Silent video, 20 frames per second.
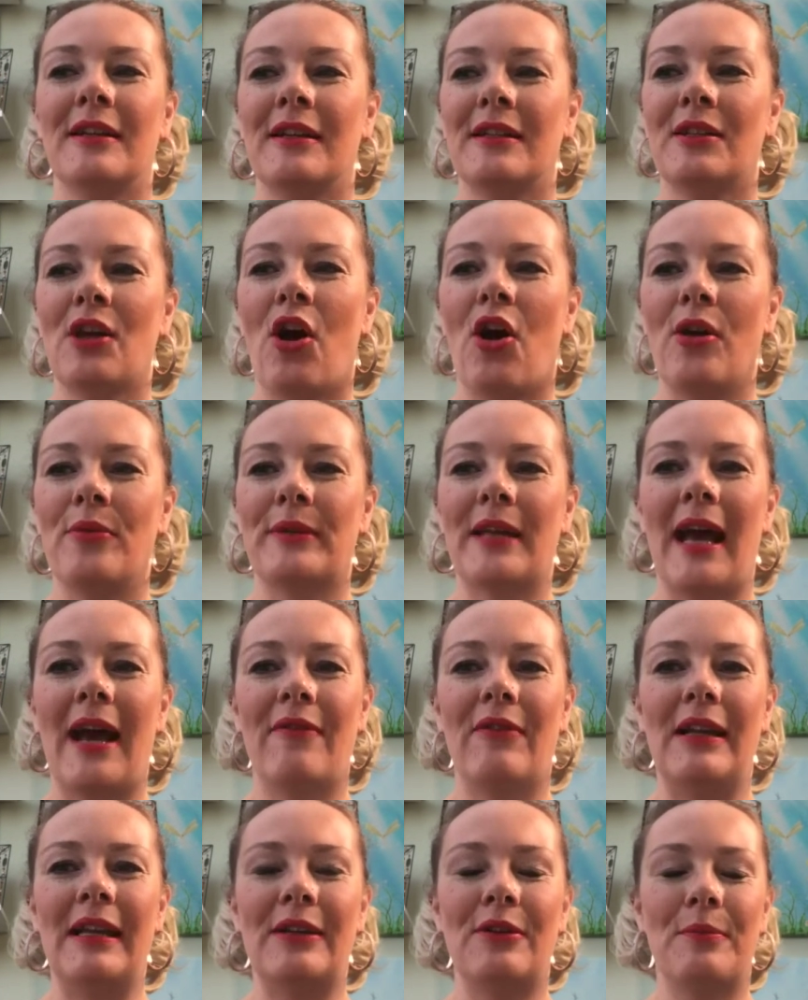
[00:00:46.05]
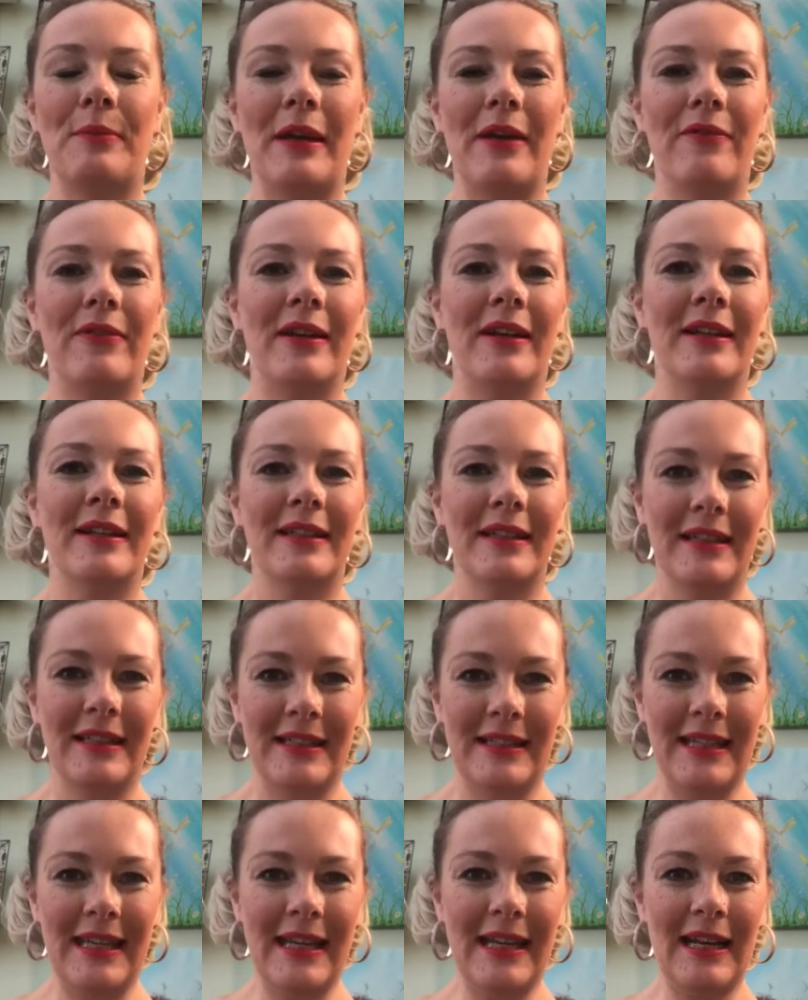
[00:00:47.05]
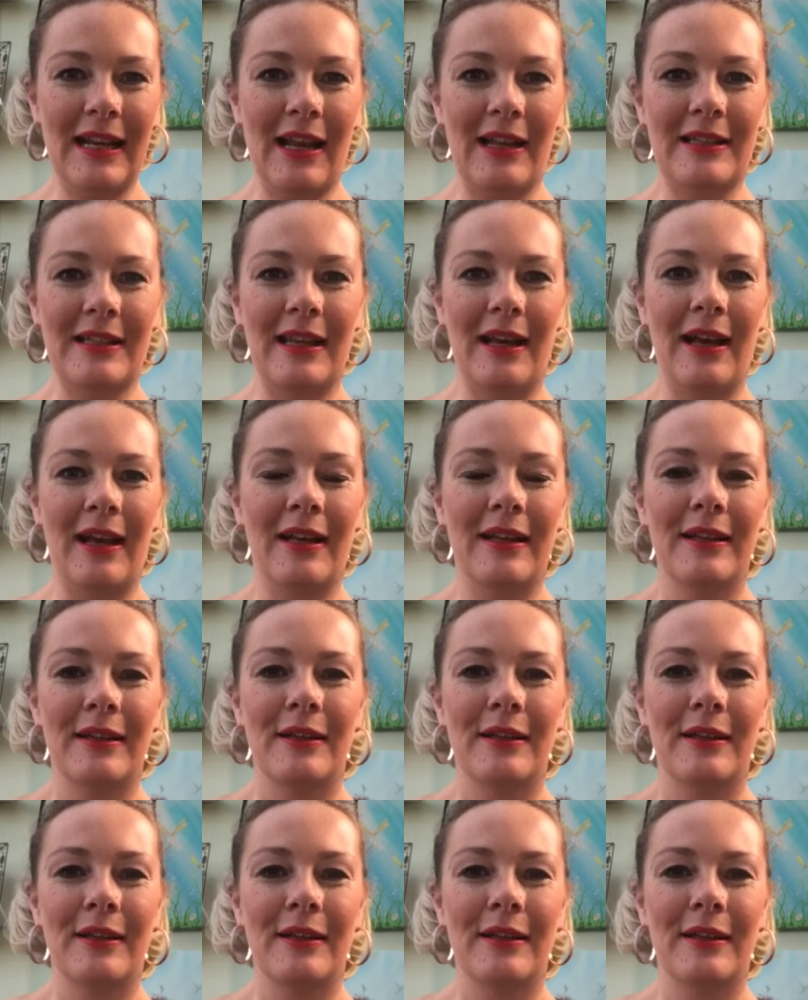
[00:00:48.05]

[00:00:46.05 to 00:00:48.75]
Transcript: time to have a little bit of a declutter.